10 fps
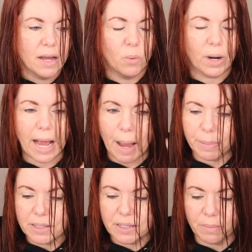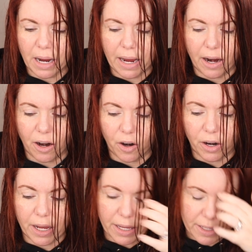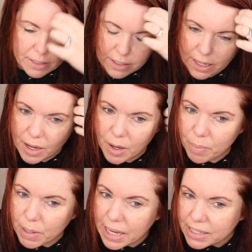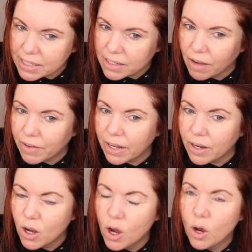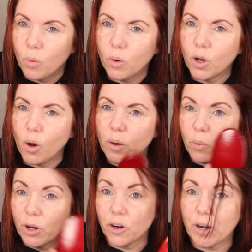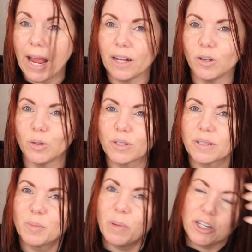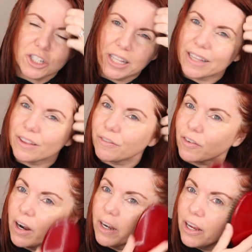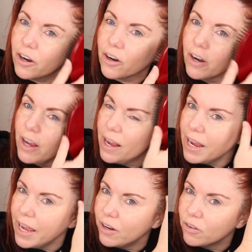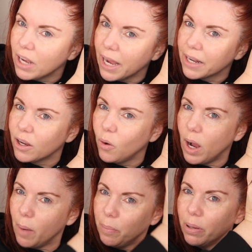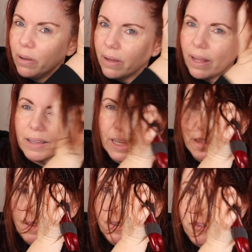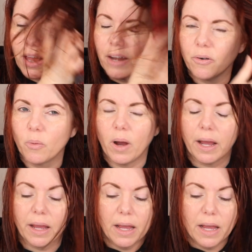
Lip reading: what happens to my hair is pieces of it will go at weird angles, especially like the front here. It'll kind of go up and like this. I don't know why.